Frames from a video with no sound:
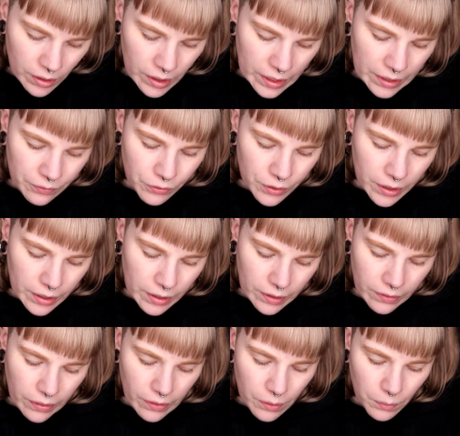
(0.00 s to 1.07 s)
And if you
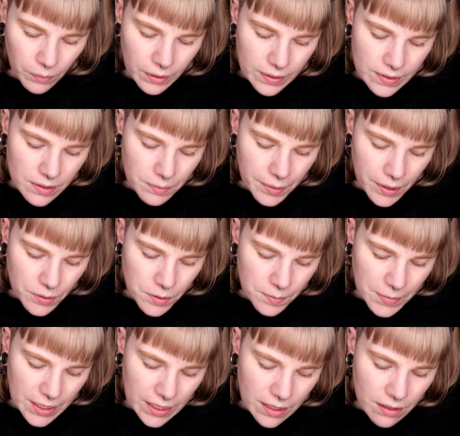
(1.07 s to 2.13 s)
didn't know this about
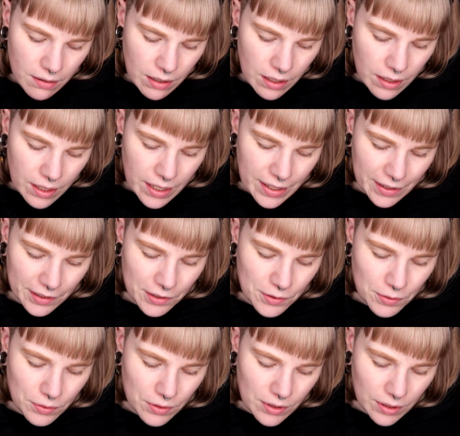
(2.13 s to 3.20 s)
me, I
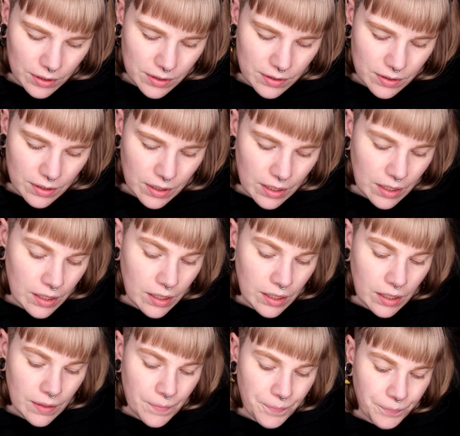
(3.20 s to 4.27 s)
do not
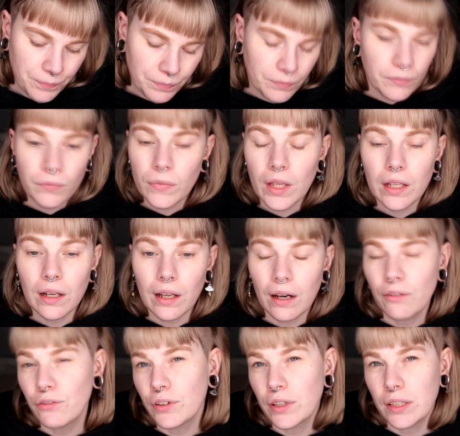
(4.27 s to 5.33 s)

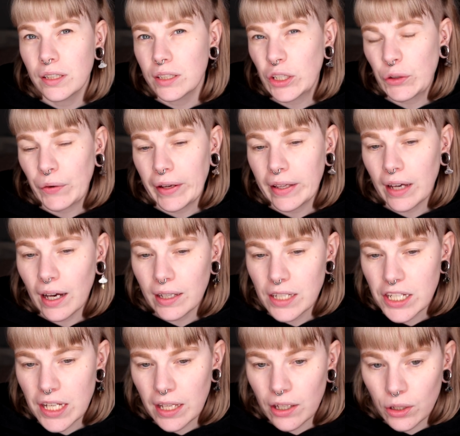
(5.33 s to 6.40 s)
love uh, grey
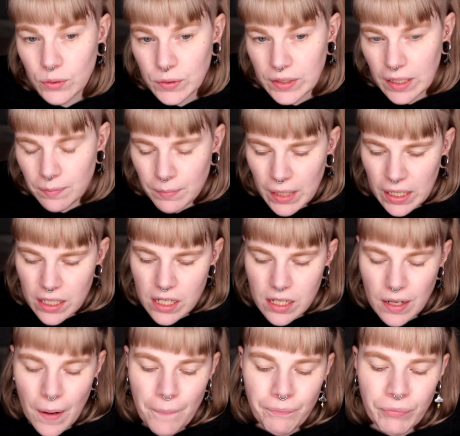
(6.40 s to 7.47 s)
eyeshadows that much.